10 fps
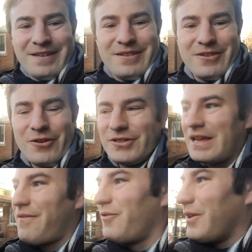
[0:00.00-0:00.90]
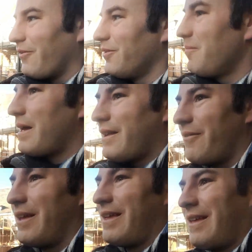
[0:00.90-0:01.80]
they've got scaffolding on them. Anyway,
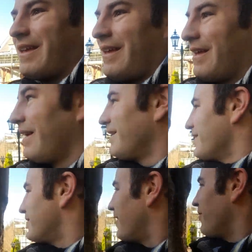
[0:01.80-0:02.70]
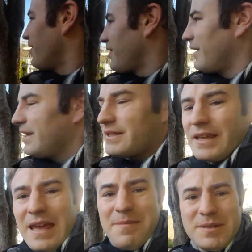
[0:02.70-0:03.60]
so at least they
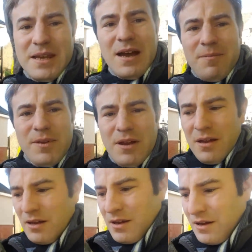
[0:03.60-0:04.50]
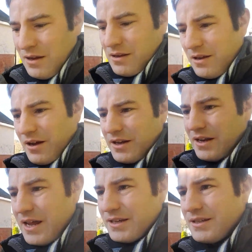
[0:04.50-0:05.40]
kept it up the line. The
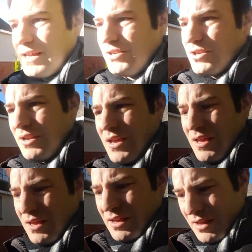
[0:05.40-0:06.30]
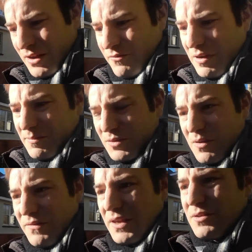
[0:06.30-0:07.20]
next station,
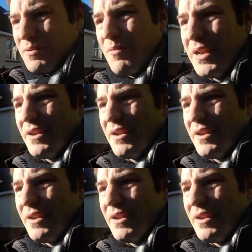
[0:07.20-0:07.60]
Brickmansworth, there used to be a really